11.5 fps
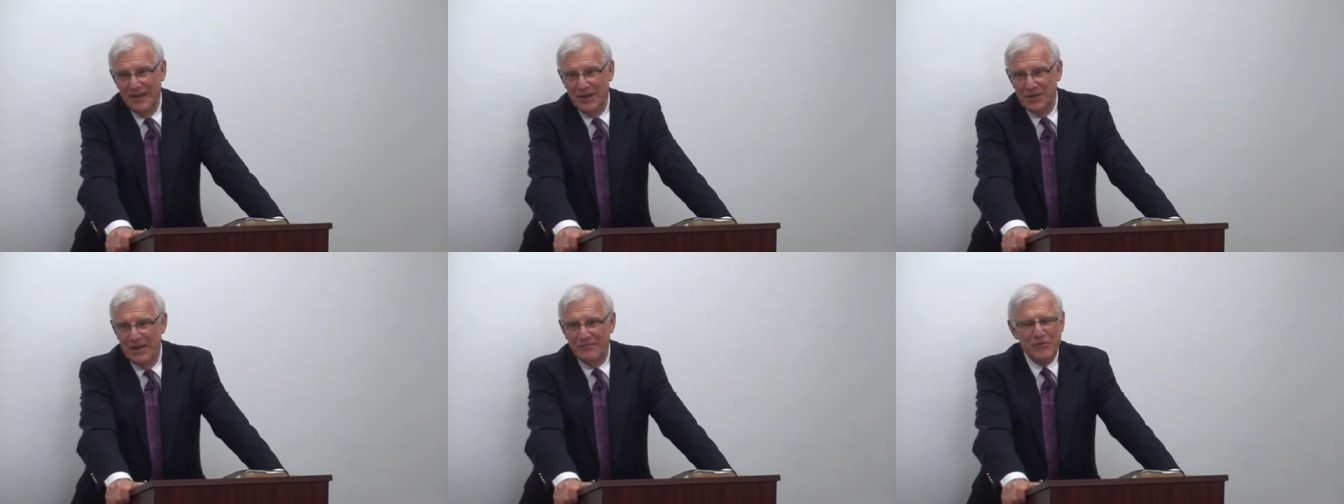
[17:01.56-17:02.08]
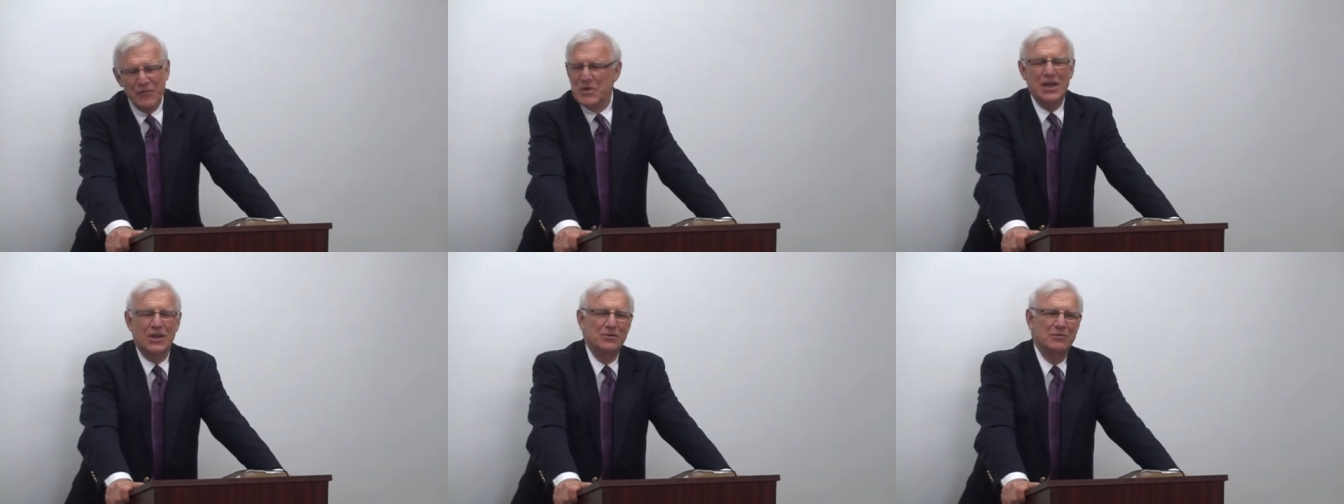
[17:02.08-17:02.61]
I'll never
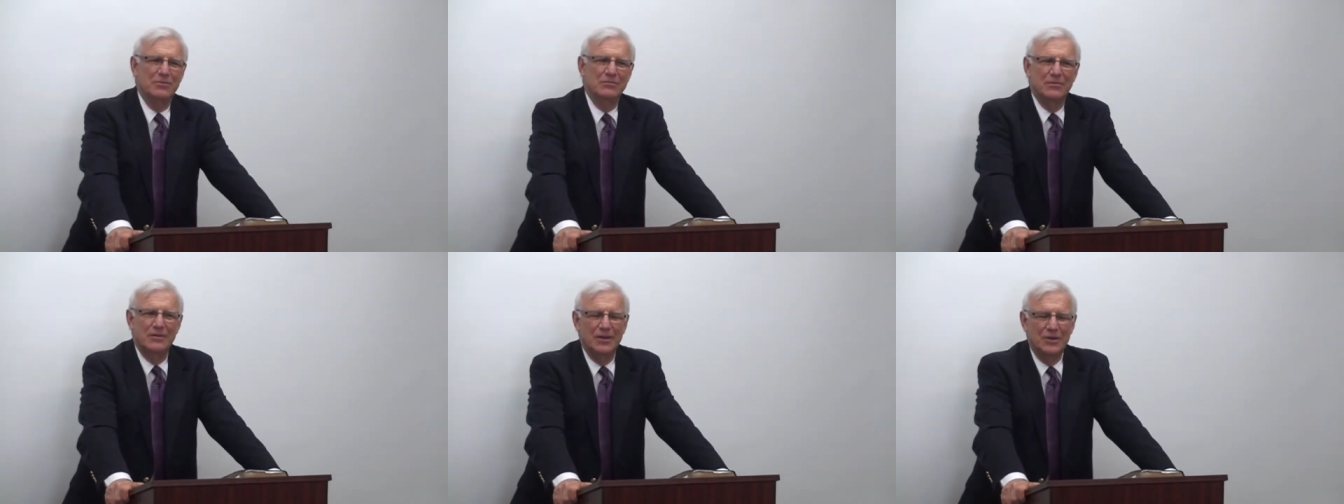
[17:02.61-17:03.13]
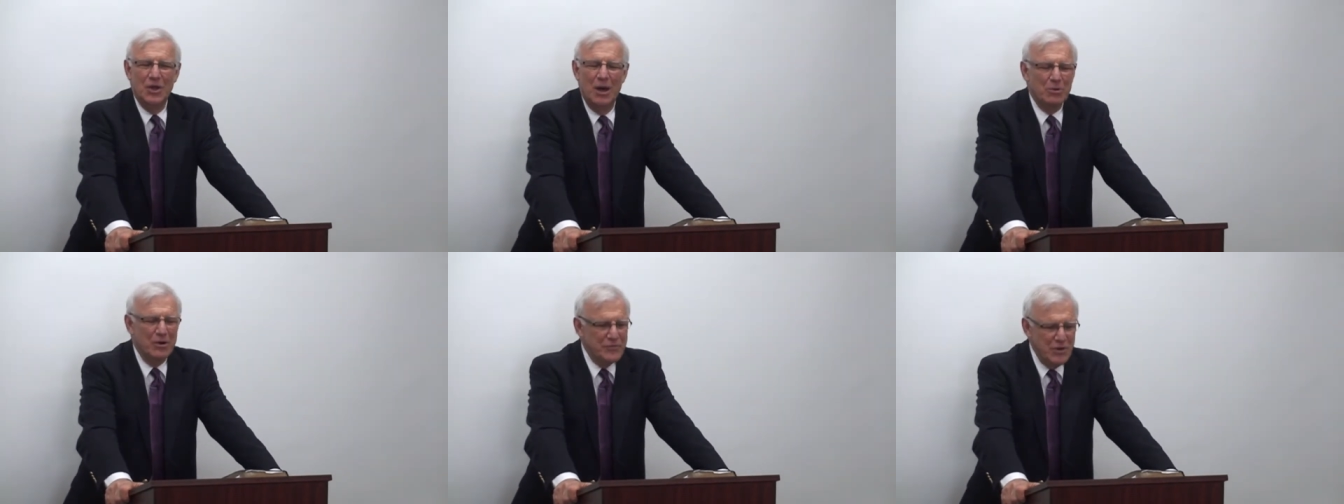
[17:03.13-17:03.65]
forget a
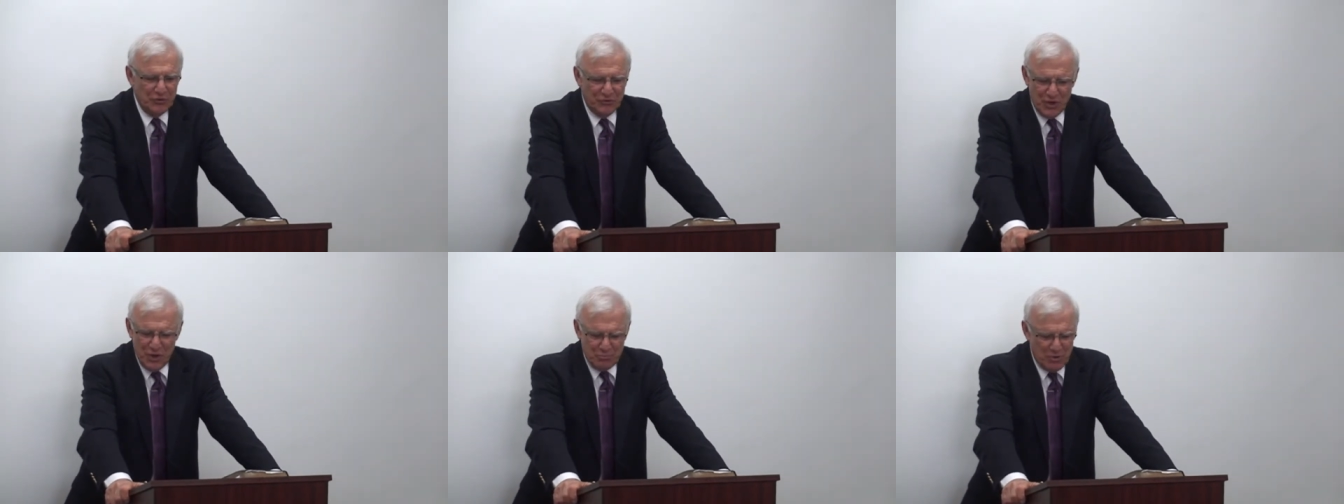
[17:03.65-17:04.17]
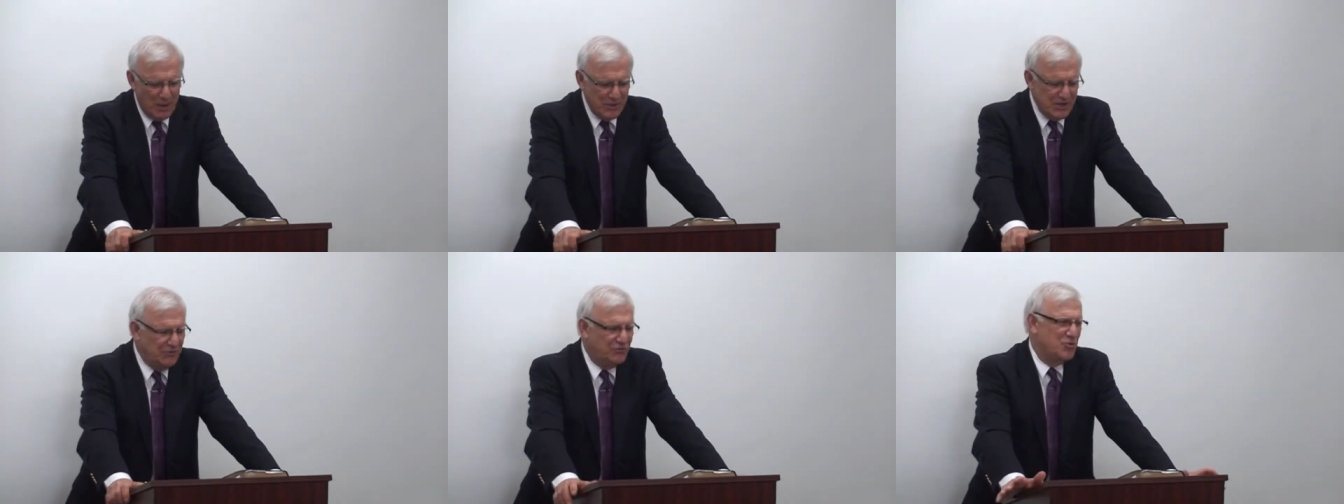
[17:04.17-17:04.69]
number of years ago, probably